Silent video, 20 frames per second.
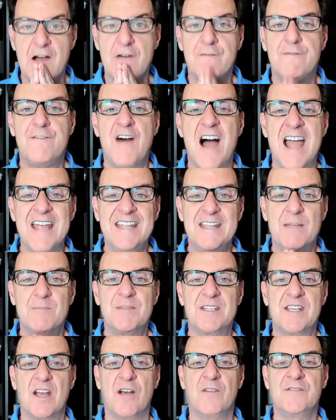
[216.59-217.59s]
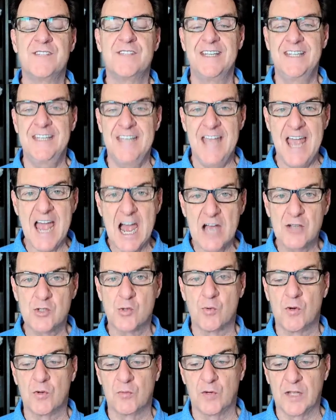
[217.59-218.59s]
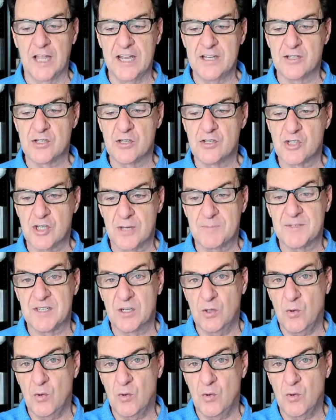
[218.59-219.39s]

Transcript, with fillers: find themselves in casual relationships.